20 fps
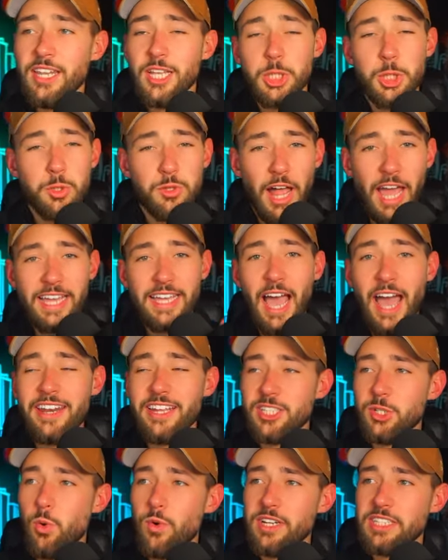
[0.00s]
Did you like Guyton
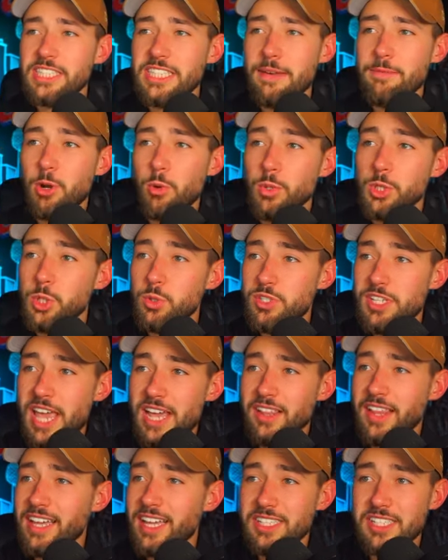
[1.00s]
at 27? Or would you
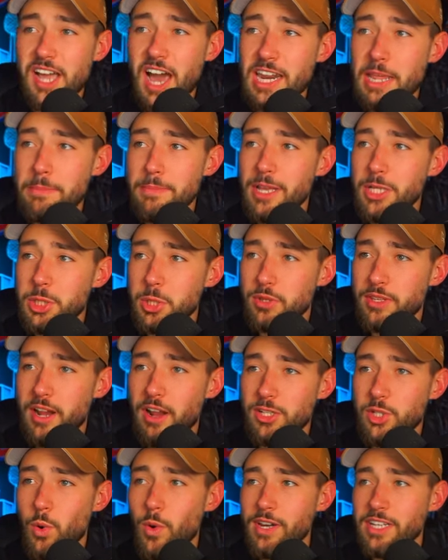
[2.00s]
take like a Donnie Mitchell there
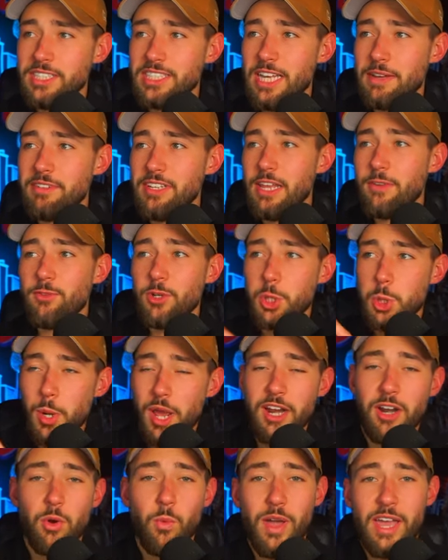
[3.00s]
at 27 if we
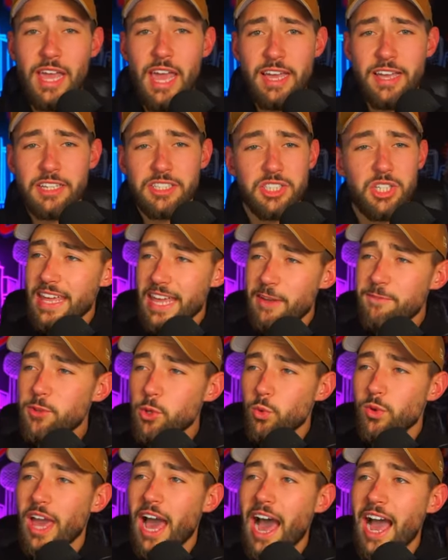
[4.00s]
traded away Higgins? If
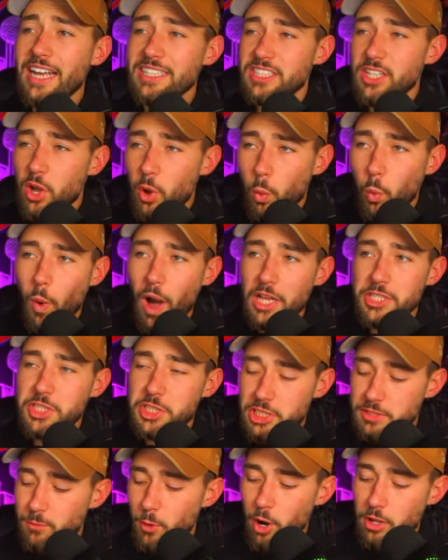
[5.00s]
you guys watch
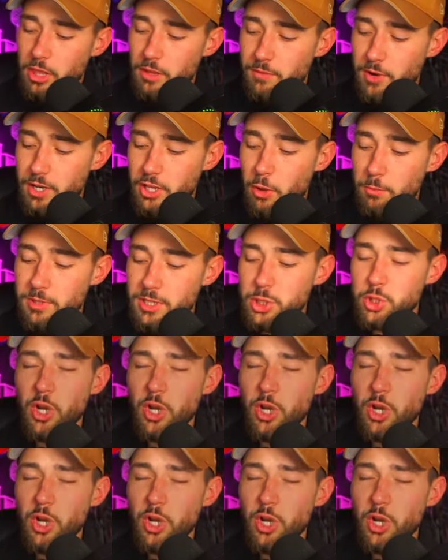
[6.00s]
this far in the video, please